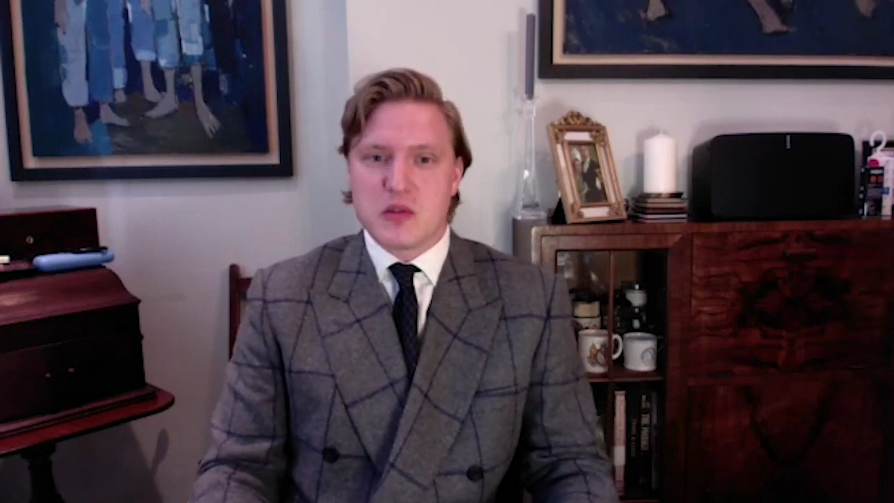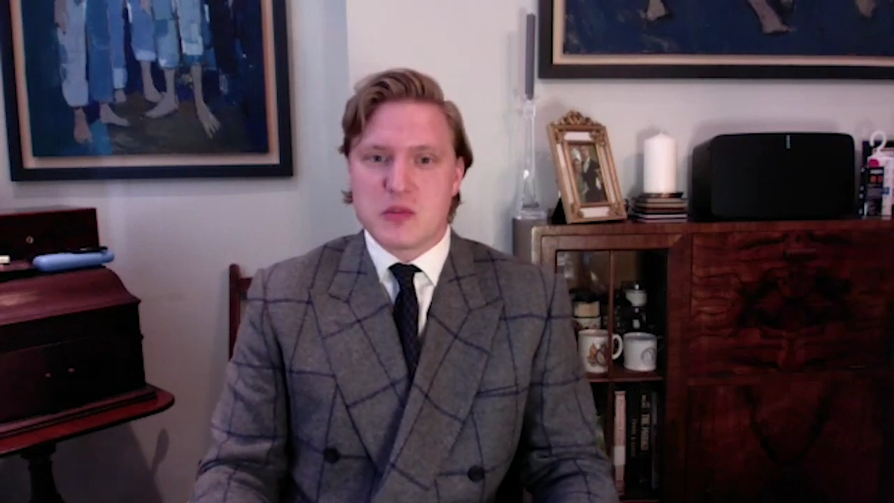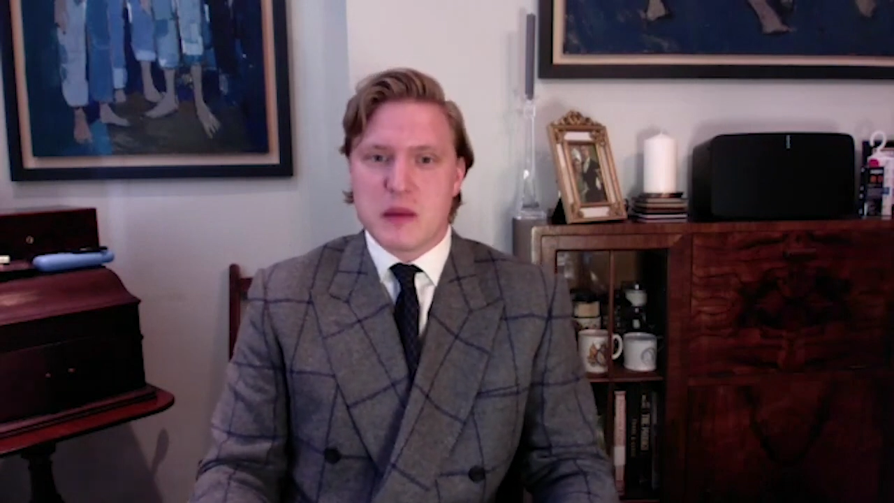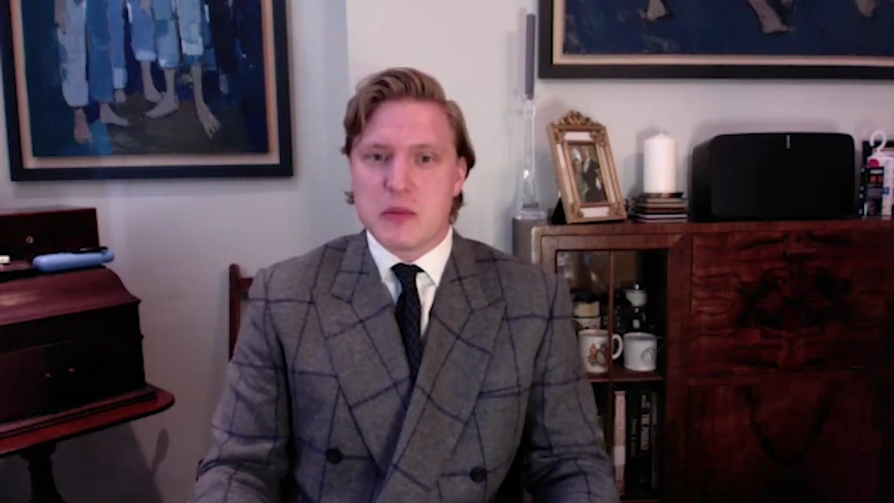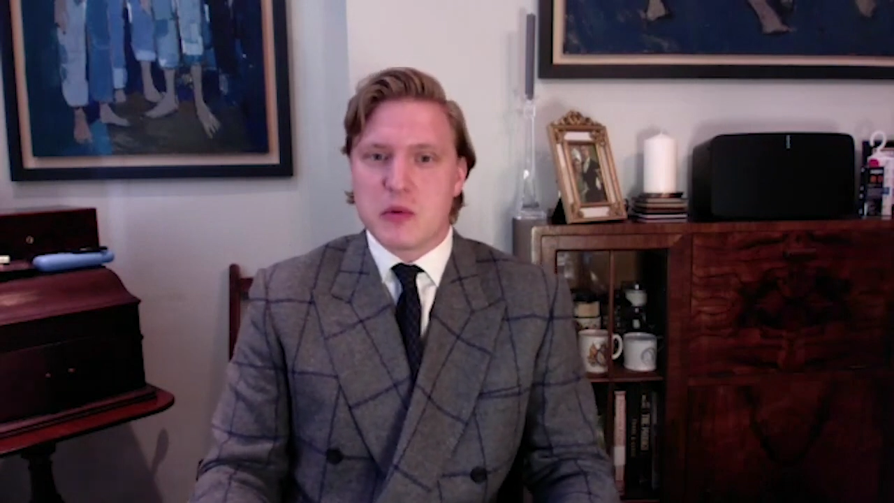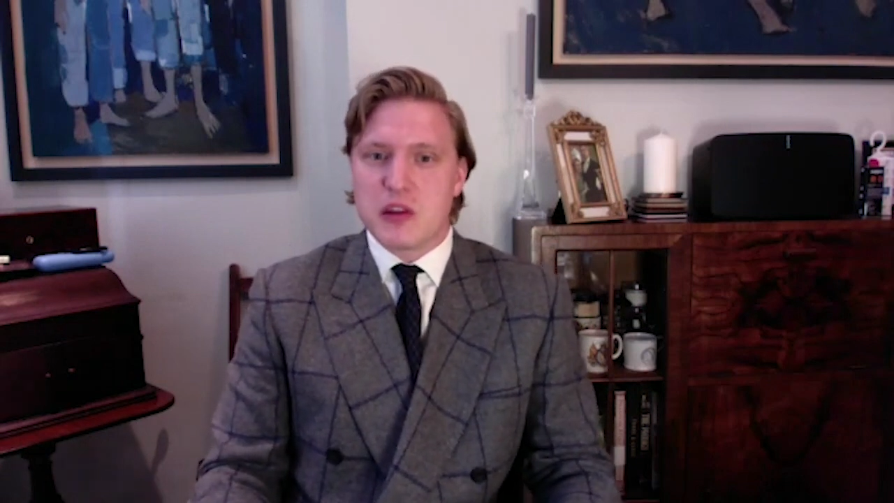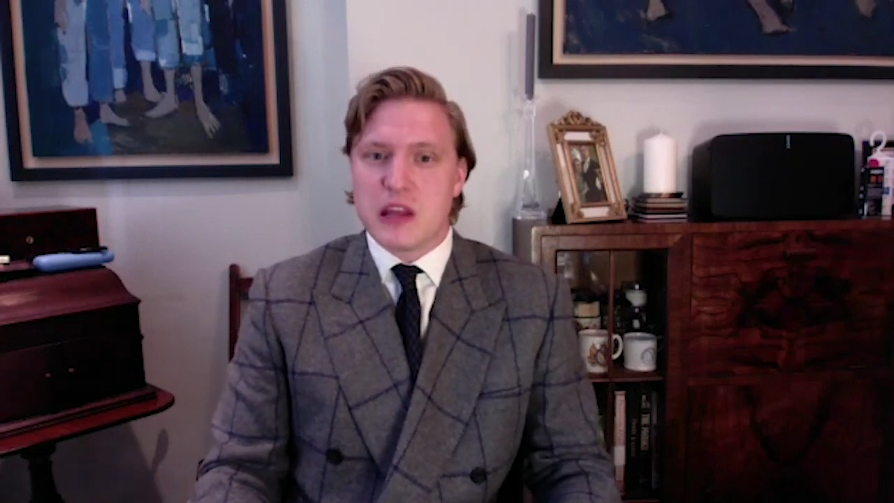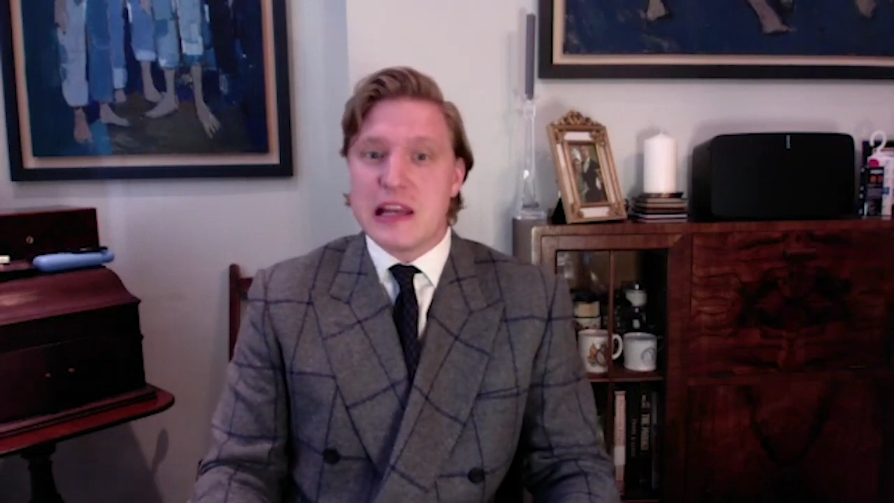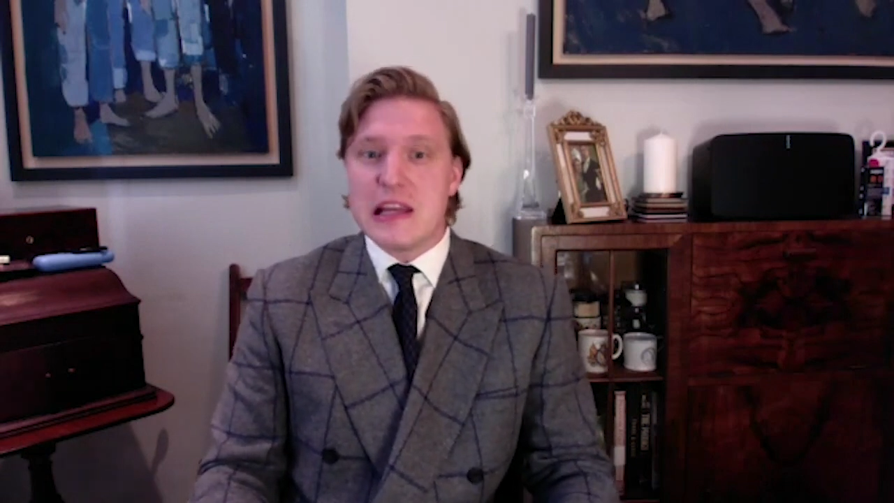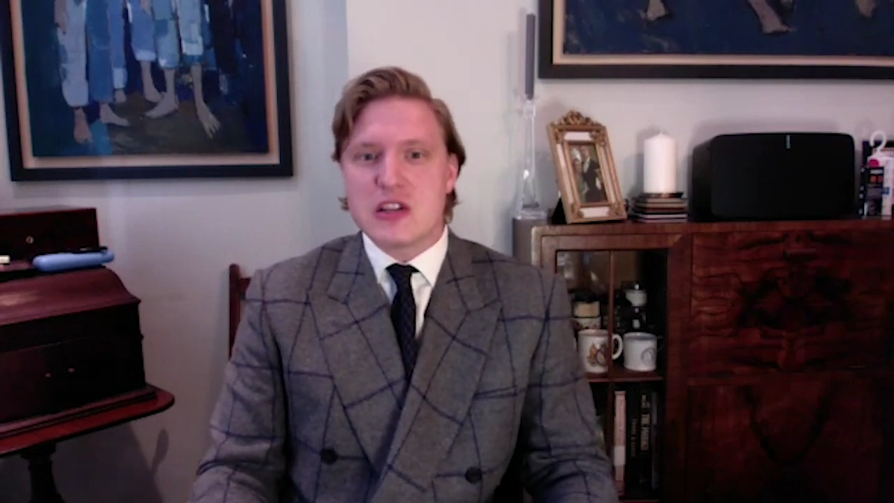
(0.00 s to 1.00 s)
spending more than
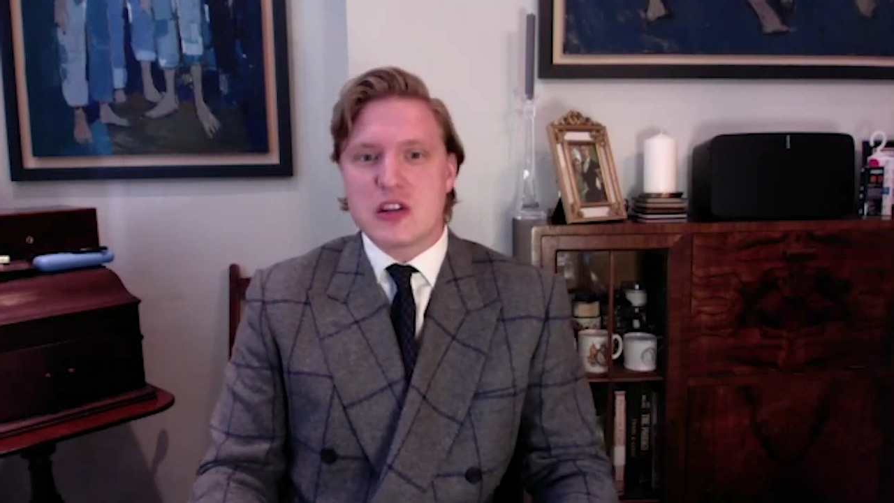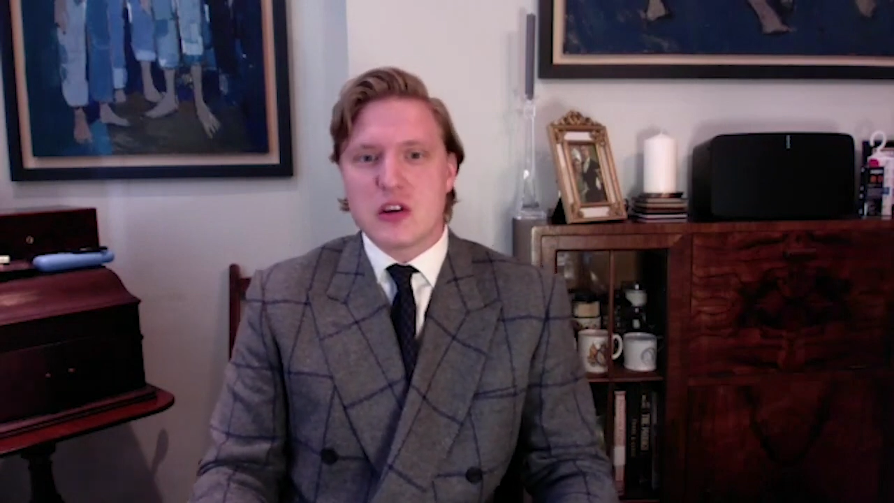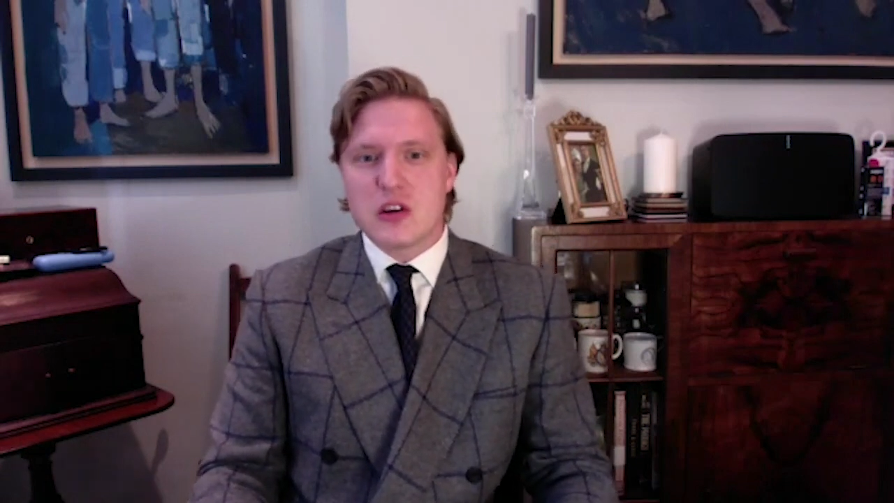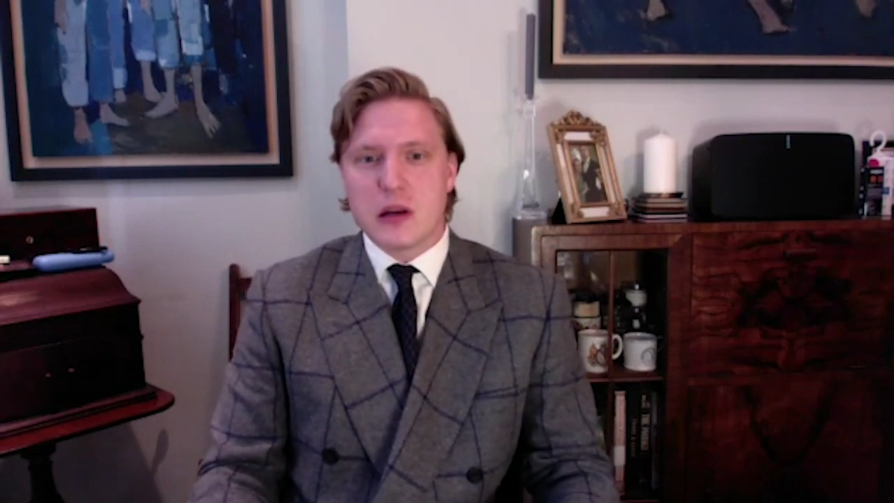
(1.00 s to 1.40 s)
they need to,